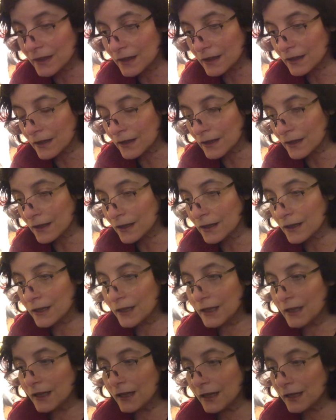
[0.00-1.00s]

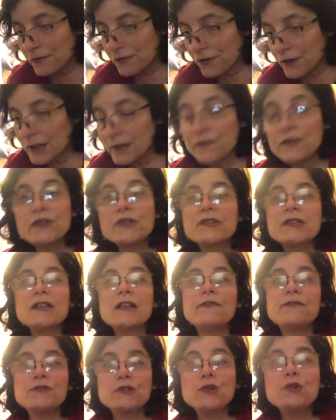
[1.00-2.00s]
in front of
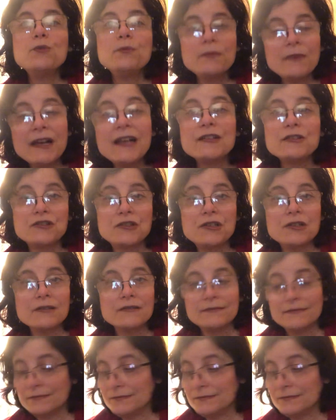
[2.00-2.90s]
yourself too much,